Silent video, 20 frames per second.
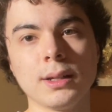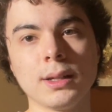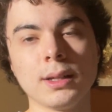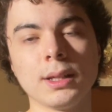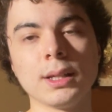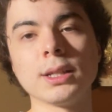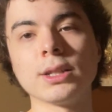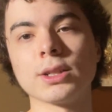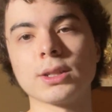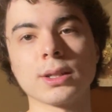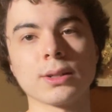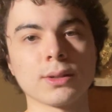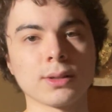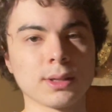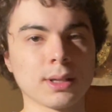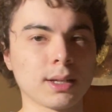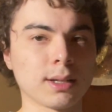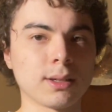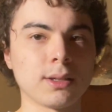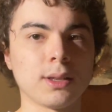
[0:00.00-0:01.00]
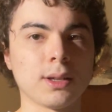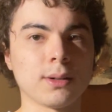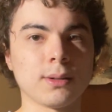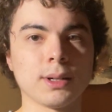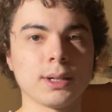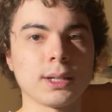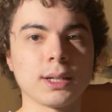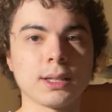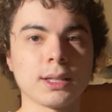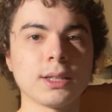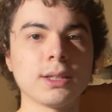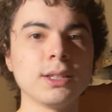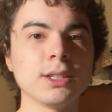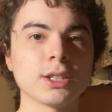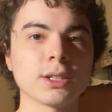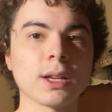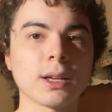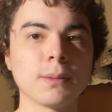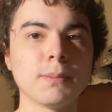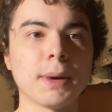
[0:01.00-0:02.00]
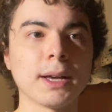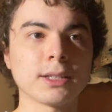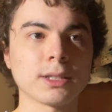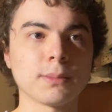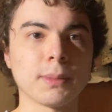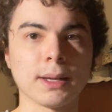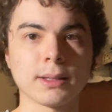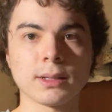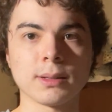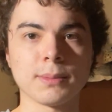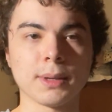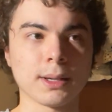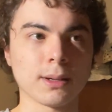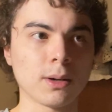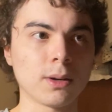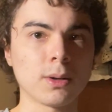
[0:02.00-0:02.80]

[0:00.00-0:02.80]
then just looks like, again, then you just like mentioned about some like,